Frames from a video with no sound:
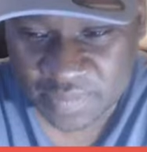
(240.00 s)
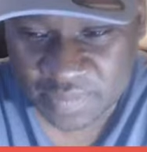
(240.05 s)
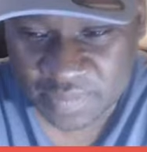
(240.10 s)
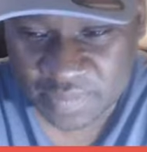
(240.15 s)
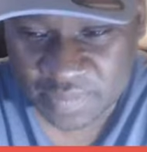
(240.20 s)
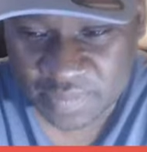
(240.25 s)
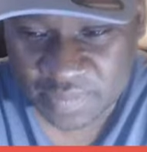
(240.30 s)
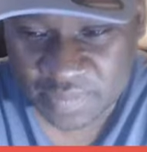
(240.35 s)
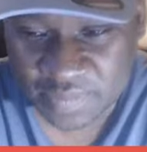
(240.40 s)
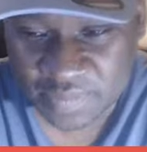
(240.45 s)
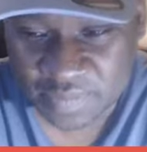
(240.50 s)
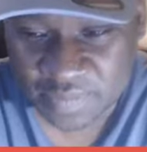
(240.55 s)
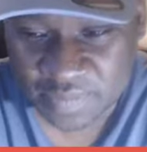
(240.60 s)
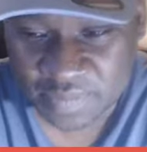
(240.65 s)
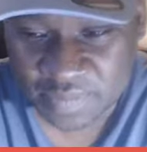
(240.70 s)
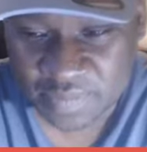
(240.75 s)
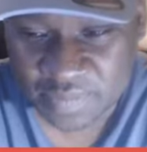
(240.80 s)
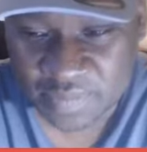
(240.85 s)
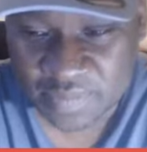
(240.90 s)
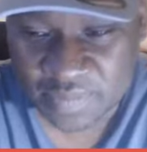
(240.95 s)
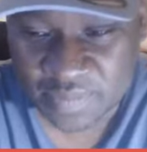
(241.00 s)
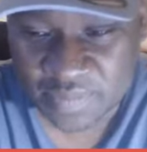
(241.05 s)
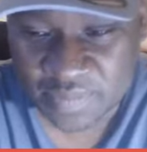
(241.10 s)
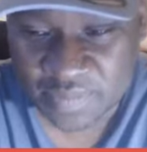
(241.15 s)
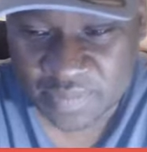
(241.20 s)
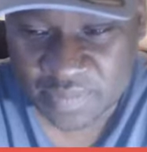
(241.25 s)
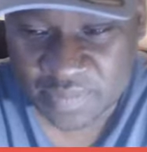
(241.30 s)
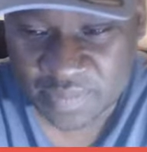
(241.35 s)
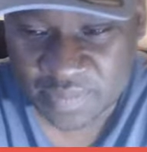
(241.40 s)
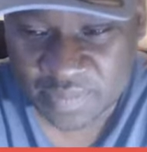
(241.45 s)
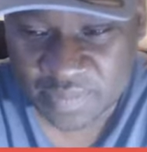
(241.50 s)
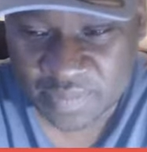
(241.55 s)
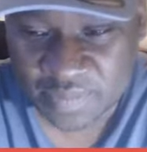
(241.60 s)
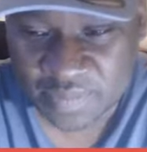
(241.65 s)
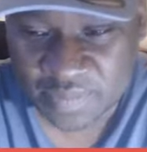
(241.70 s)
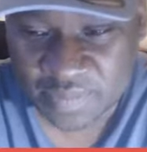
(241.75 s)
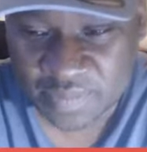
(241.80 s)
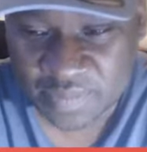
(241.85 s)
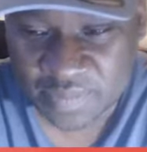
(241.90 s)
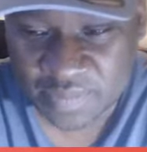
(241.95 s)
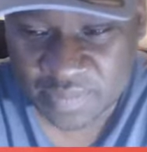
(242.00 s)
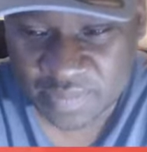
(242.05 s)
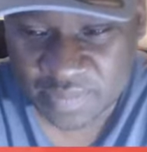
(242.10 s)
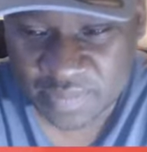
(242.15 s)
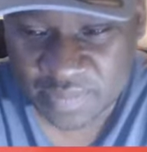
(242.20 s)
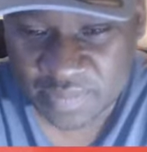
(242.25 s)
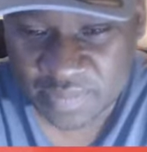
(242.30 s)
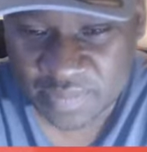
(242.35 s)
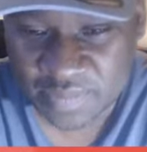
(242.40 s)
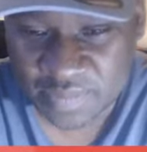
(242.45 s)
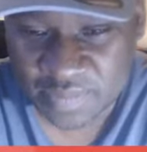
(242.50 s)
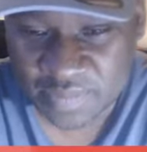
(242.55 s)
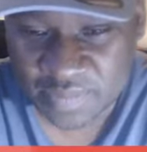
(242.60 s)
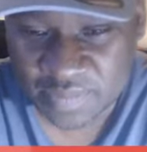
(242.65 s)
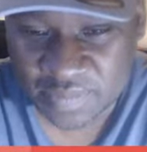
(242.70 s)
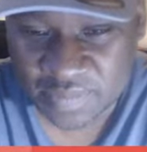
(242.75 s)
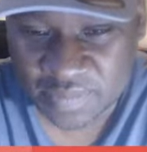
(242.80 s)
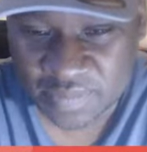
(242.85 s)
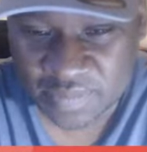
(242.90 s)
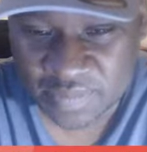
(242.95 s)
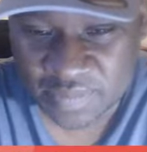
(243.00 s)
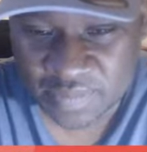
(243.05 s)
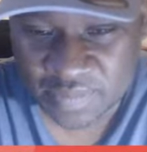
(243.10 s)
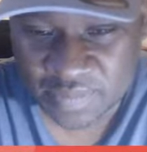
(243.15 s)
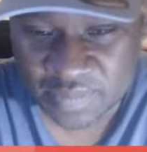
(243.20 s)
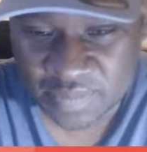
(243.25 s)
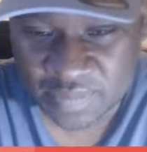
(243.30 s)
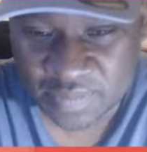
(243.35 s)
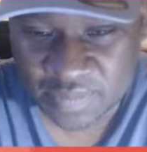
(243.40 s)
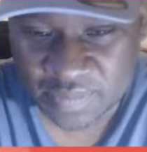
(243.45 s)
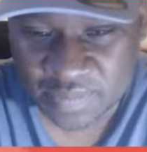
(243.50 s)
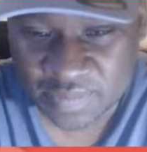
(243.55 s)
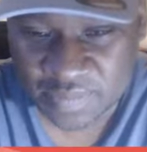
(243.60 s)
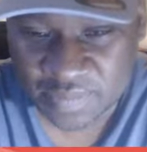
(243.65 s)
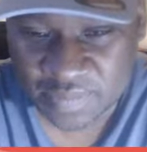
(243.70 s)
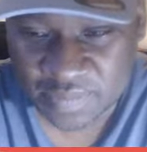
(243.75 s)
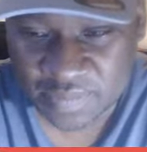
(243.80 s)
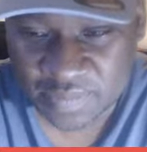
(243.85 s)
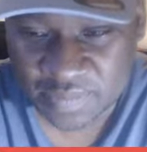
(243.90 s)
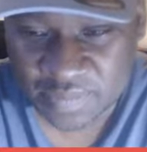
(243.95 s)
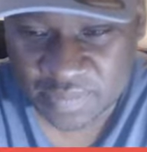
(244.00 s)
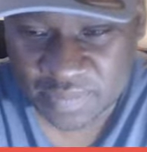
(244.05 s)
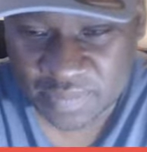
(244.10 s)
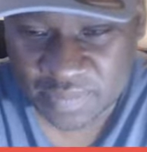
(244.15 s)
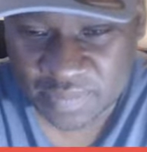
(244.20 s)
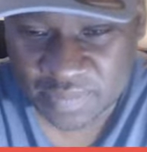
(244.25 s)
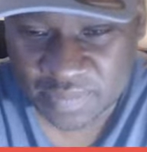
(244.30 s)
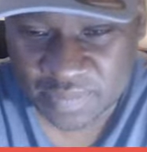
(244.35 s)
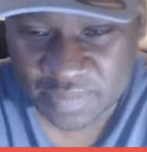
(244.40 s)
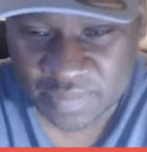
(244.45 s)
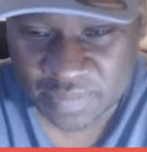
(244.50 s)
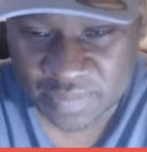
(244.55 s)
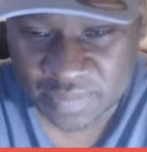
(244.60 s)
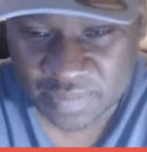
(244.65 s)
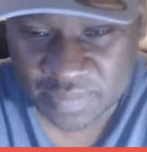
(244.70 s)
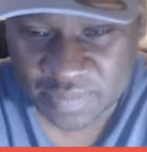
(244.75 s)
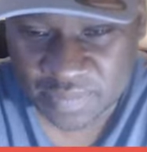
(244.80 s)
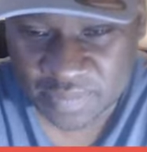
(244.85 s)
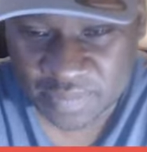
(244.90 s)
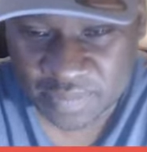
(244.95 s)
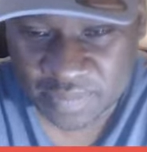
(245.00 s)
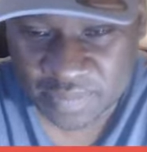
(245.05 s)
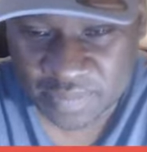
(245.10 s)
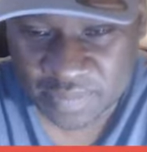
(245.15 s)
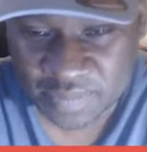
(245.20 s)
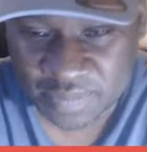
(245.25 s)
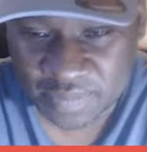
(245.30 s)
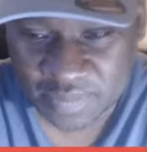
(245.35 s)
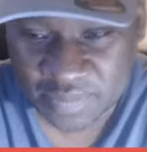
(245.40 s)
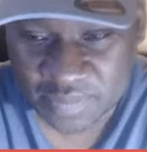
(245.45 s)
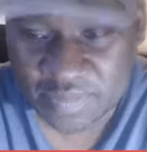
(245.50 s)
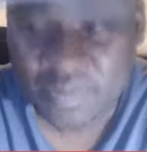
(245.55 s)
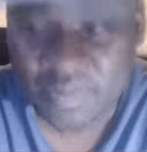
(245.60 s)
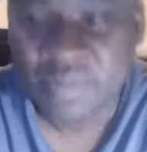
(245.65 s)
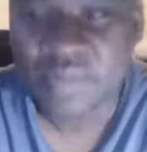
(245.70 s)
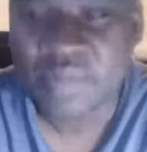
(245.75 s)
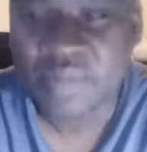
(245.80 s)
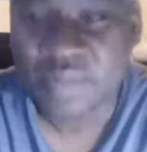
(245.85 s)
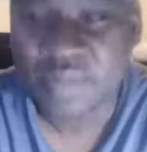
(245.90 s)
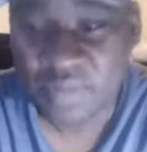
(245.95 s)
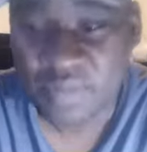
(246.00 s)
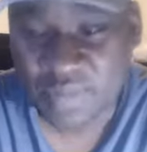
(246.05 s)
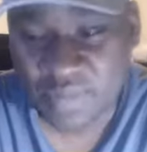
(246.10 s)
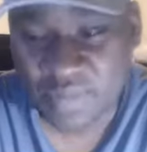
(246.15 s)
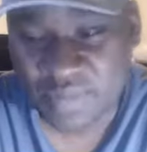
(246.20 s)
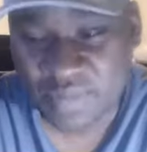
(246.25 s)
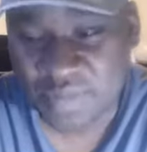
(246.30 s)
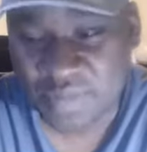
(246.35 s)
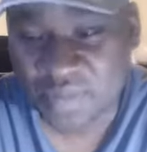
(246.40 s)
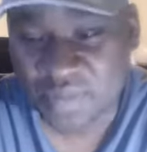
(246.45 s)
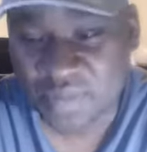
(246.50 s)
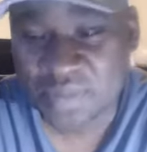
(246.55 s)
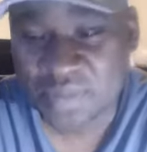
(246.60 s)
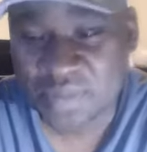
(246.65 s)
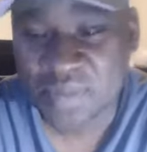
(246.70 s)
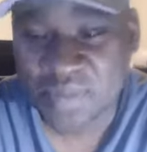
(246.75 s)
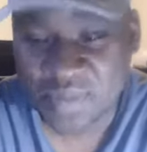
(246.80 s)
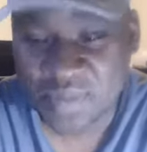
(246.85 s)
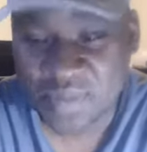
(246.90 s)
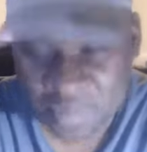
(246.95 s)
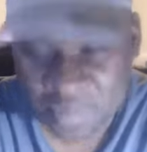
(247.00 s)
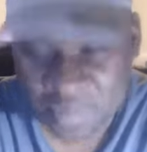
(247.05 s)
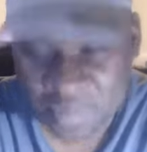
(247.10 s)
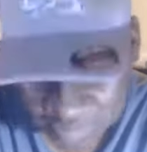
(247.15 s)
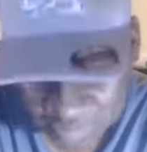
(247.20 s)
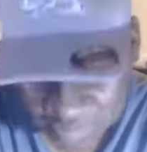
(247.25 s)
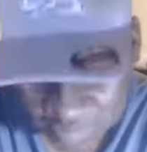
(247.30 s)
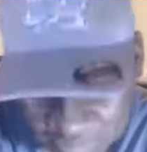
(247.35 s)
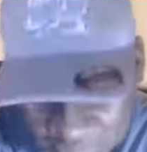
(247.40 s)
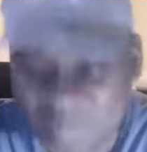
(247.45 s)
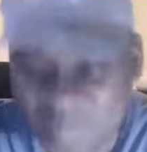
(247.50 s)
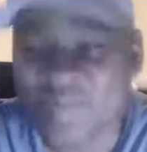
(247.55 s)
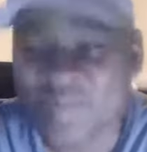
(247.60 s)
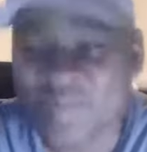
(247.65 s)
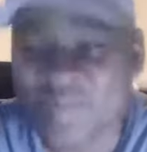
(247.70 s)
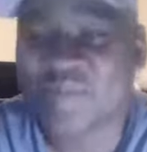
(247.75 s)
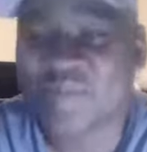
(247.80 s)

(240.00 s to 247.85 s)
[no speech]